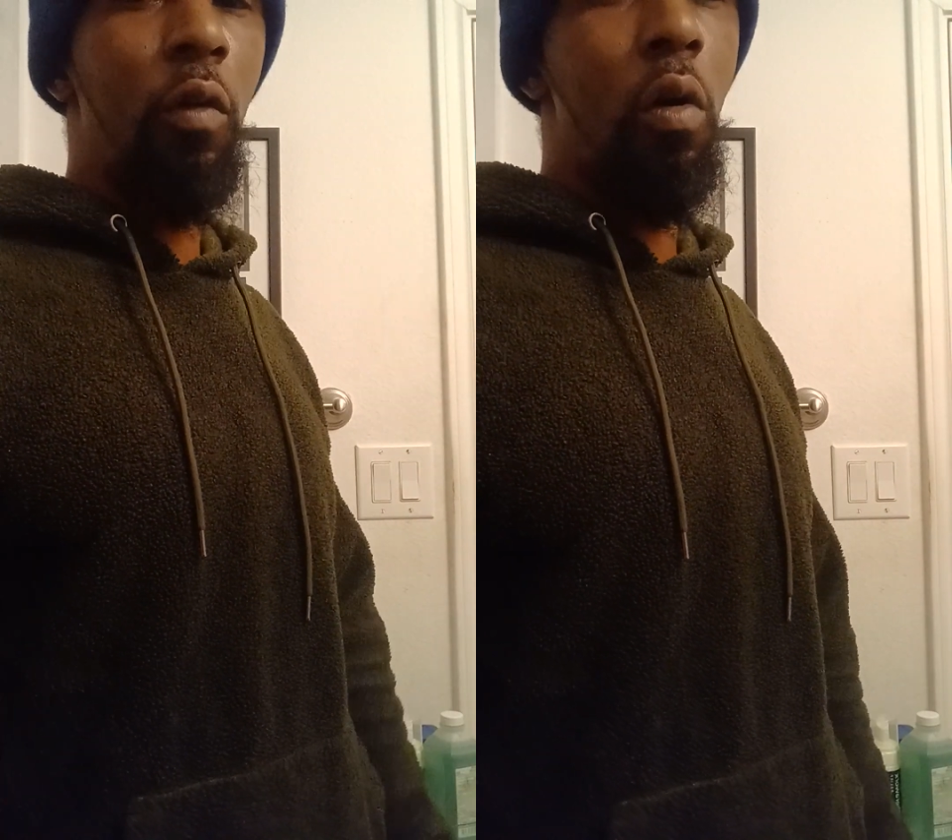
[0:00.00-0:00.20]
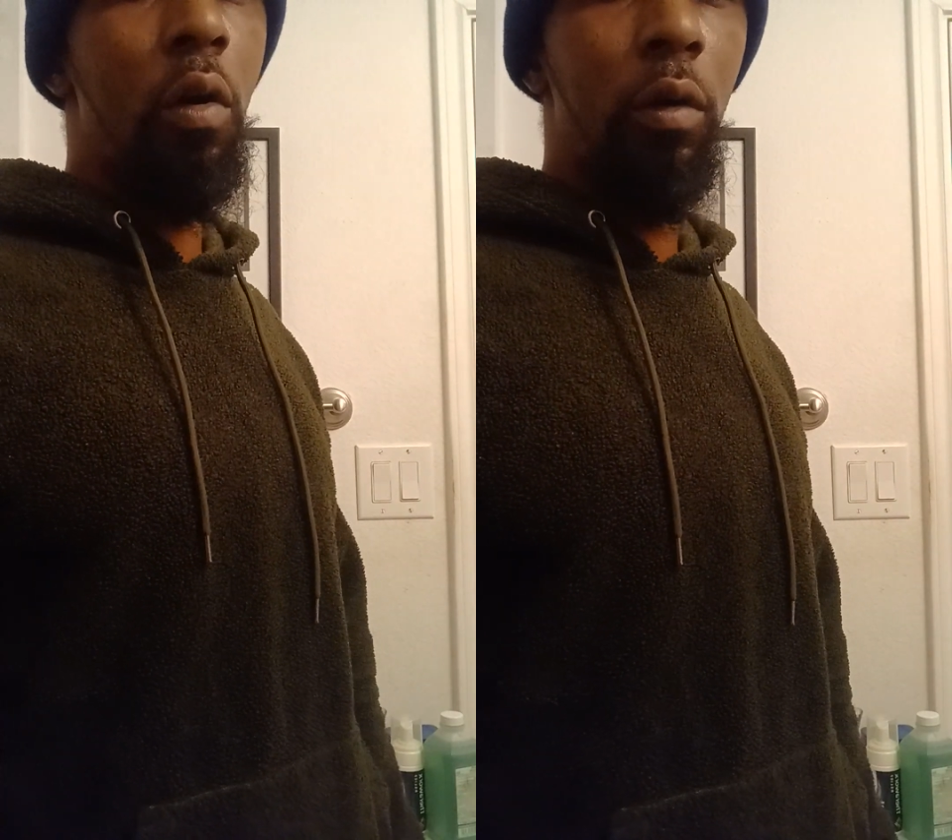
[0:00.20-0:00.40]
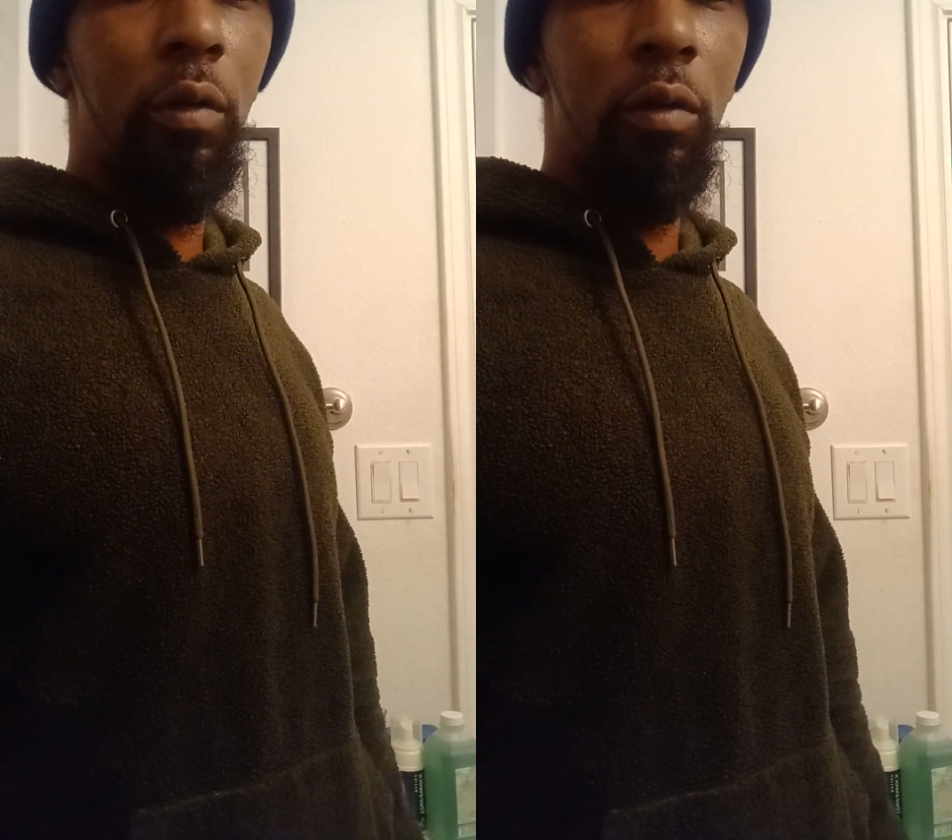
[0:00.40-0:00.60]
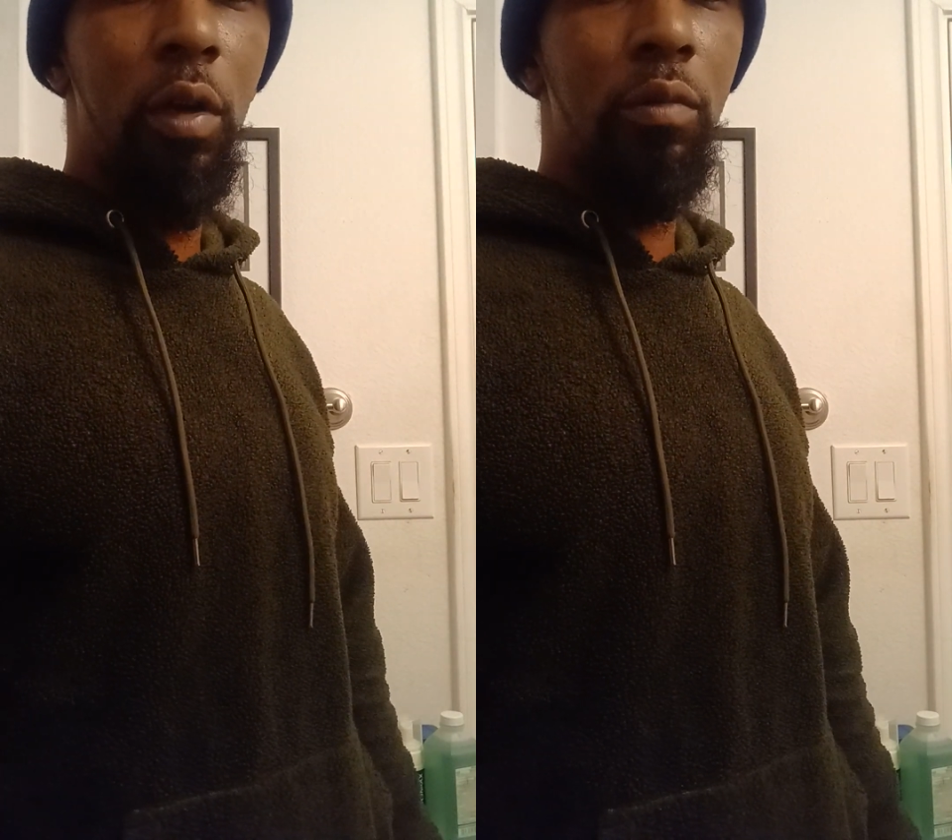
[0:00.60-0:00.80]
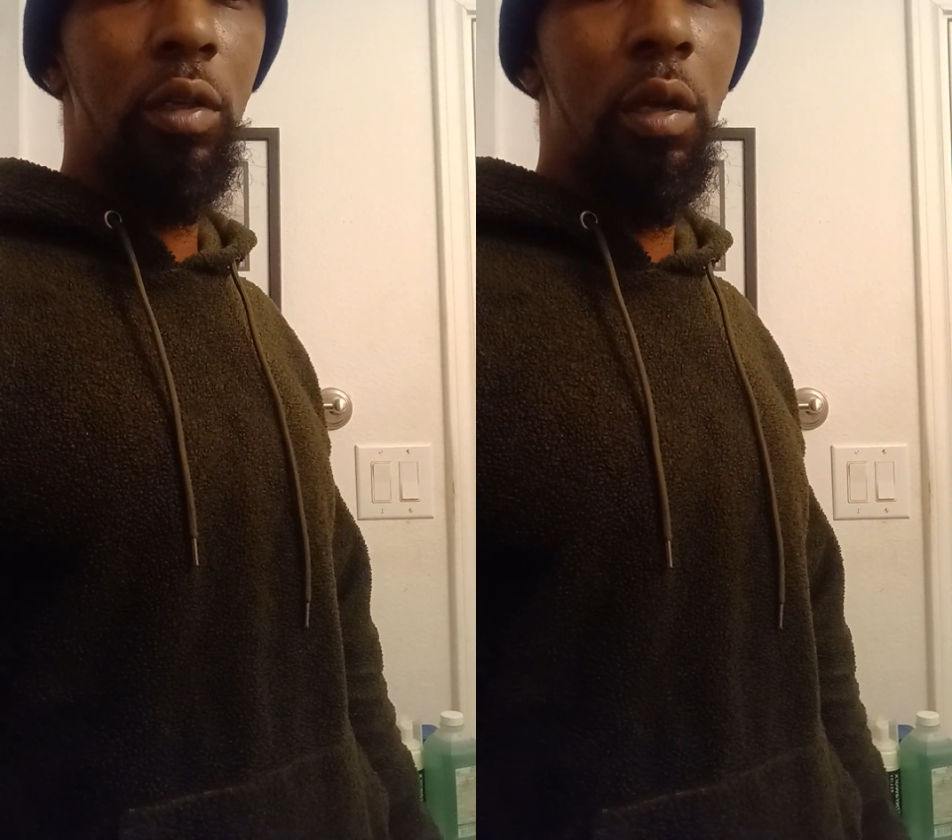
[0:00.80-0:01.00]
far. You
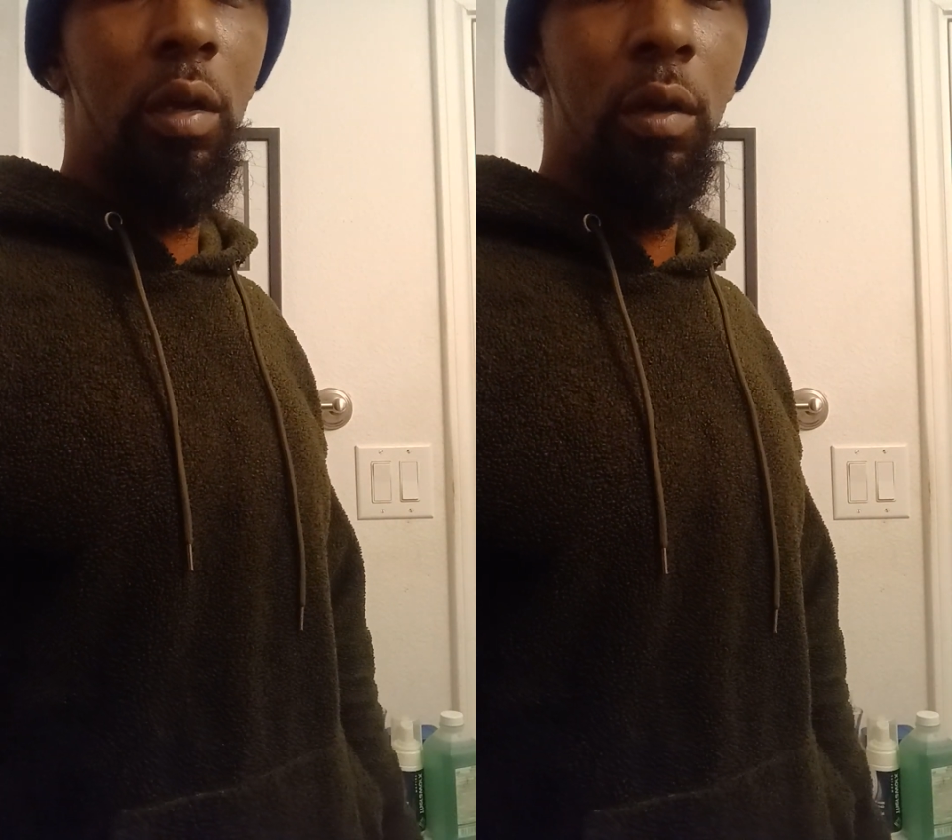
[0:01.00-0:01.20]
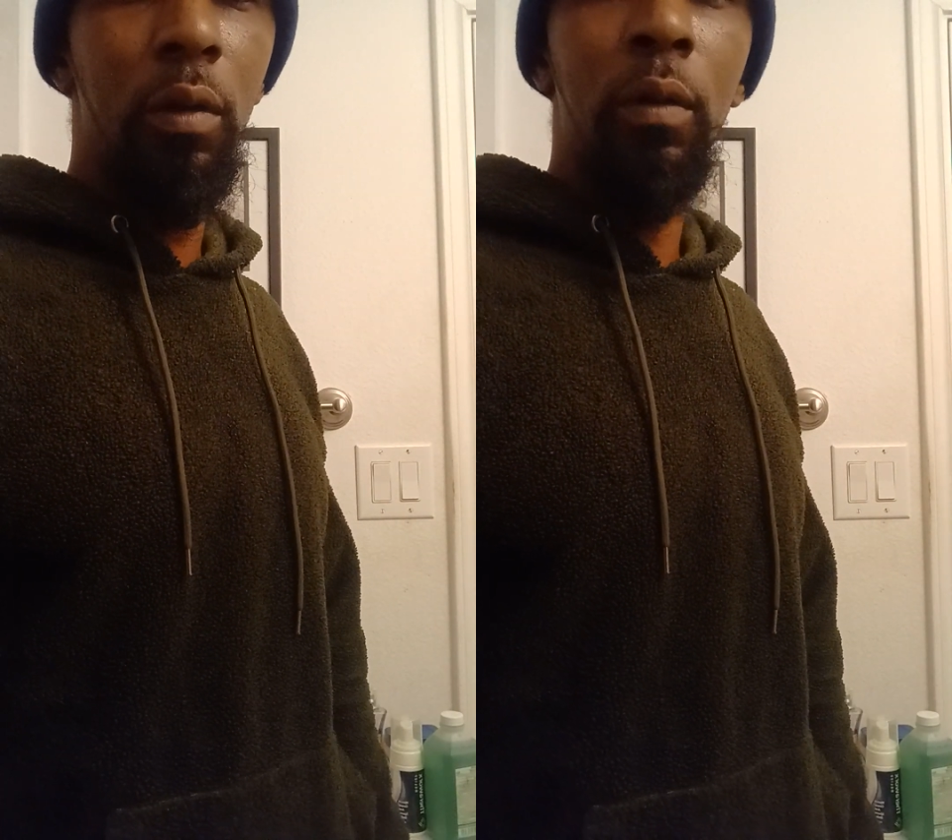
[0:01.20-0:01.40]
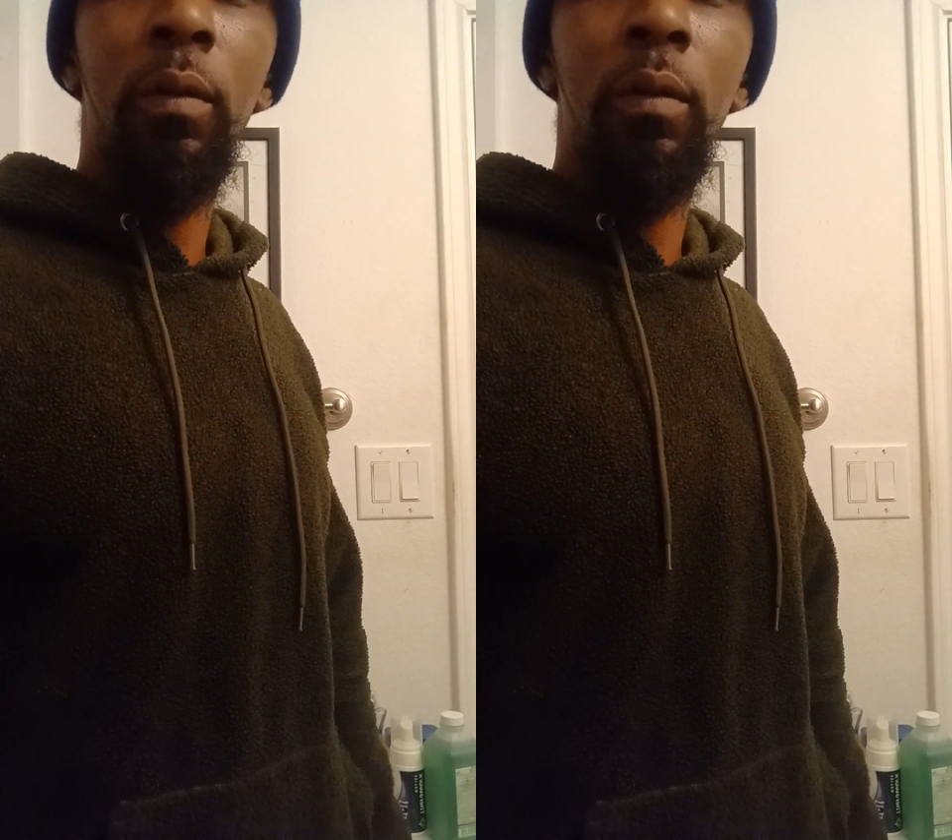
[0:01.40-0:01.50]
know what I'm saying?